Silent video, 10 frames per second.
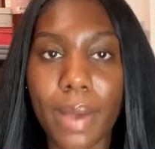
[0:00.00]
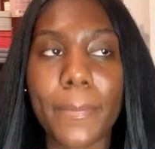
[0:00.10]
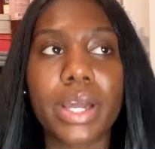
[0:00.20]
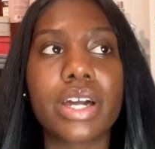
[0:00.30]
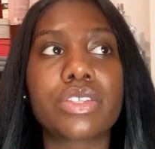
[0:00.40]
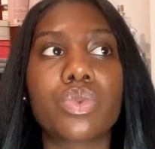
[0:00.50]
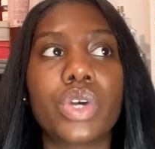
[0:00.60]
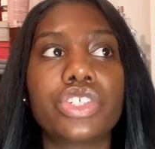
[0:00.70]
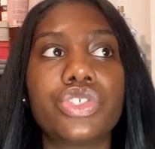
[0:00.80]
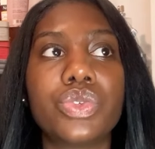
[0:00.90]
Because
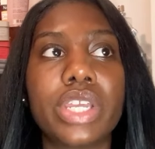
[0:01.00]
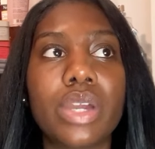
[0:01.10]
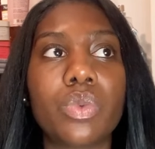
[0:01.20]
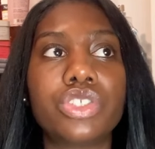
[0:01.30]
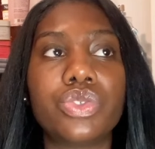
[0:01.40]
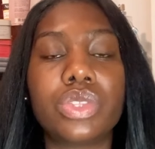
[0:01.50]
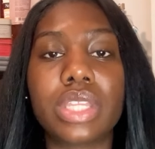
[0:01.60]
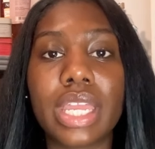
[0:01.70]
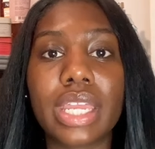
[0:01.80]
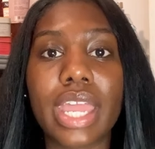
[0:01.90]
once you get what you
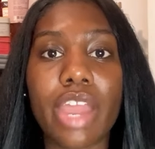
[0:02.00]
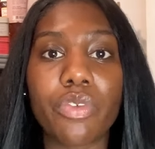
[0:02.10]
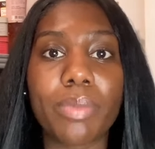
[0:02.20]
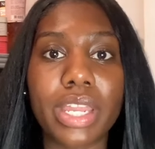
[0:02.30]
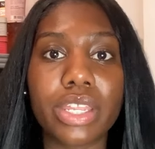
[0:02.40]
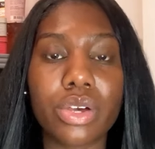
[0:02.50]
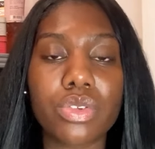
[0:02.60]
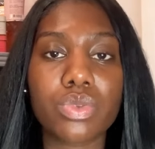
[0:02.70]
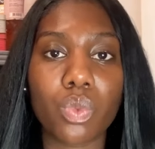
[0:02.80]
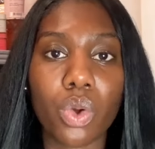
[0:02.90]
think everybody
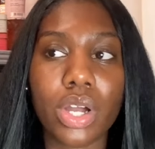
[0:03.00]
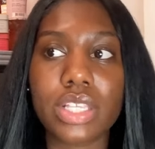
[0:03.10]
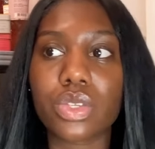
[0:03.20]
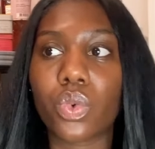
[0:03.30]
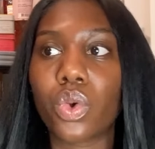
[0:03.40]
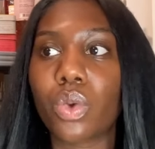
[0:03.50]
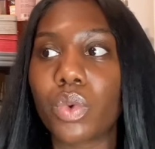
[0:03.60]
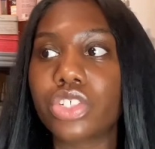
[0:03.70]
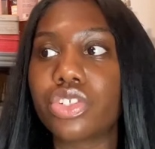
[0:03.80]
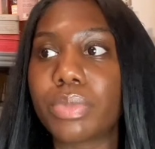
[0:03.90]
else wants, or
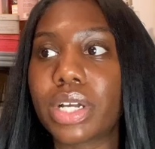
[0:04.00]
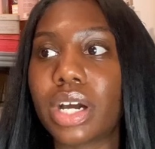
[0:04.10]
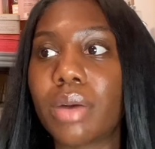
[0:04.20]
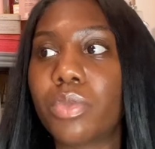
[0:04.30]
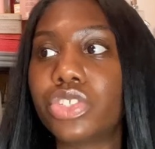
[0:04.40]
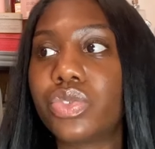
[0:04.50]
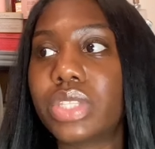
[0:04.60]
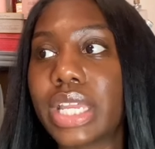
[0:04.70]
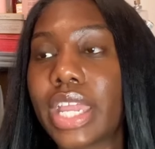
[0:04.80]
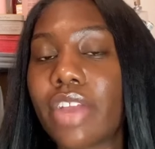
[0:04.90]
once you become what you
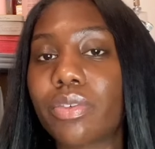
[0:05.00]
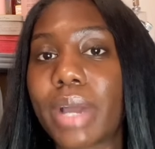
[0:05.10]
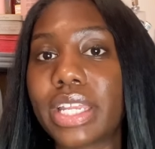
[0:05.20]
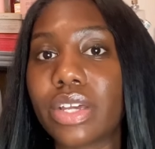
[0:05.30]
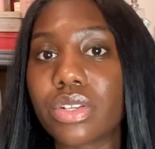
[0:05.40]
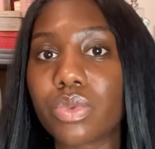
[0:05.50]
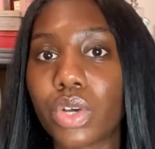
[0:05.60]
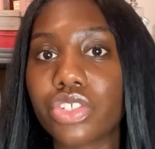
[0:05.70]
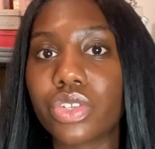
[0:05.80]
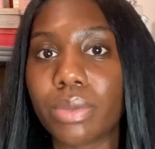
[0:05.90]
think everybody else
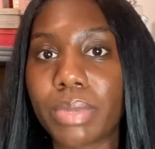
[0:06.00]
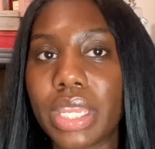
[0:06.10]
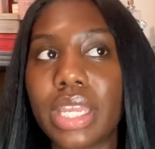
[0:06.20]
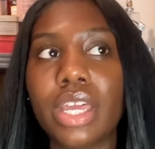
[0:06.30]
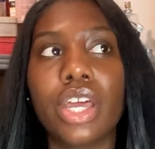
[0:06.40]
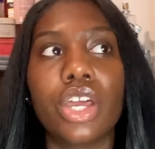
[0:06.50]
wants you to be,